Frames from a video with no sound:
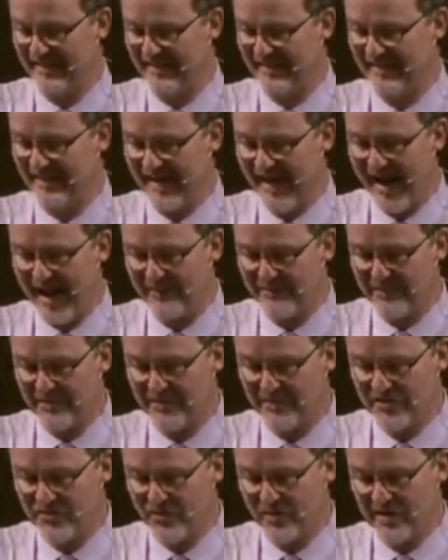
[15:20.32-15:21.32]
It
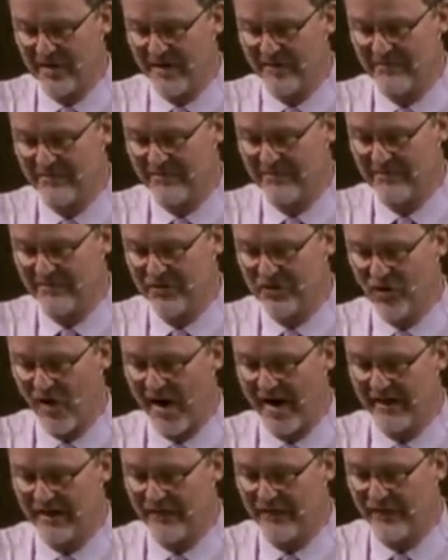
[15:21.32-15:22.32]
happens when I'm
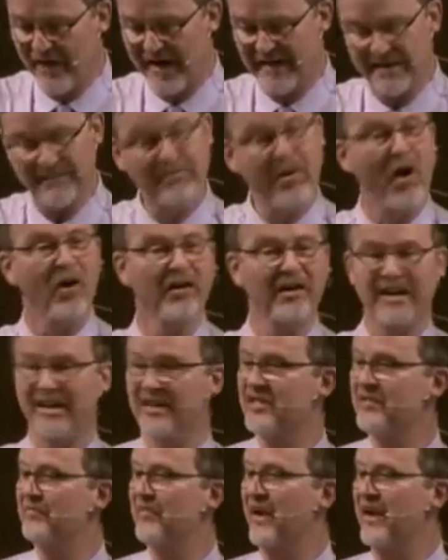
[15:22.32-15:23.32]
trying to find a
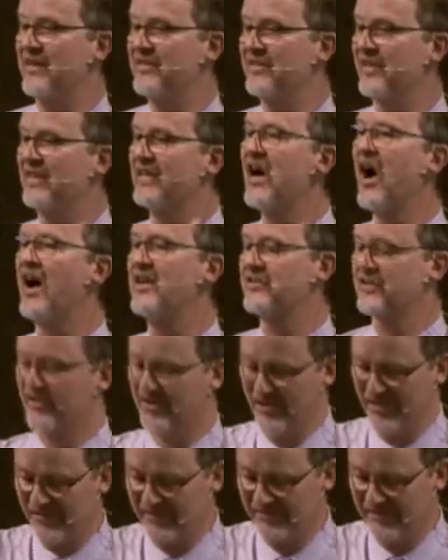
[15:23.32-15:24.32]
parking space at
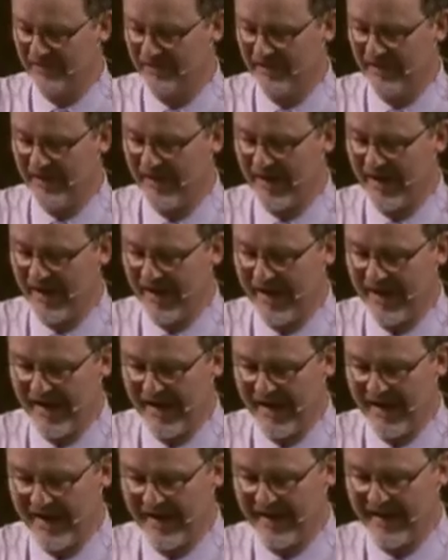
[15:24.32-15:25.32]
Costco,
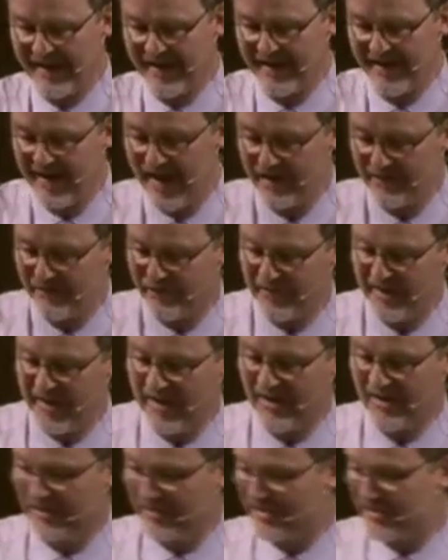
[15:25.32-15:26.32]
and I
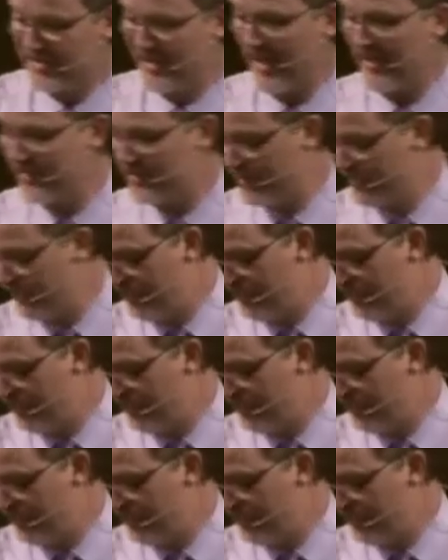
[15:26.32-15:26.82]
feel a sense of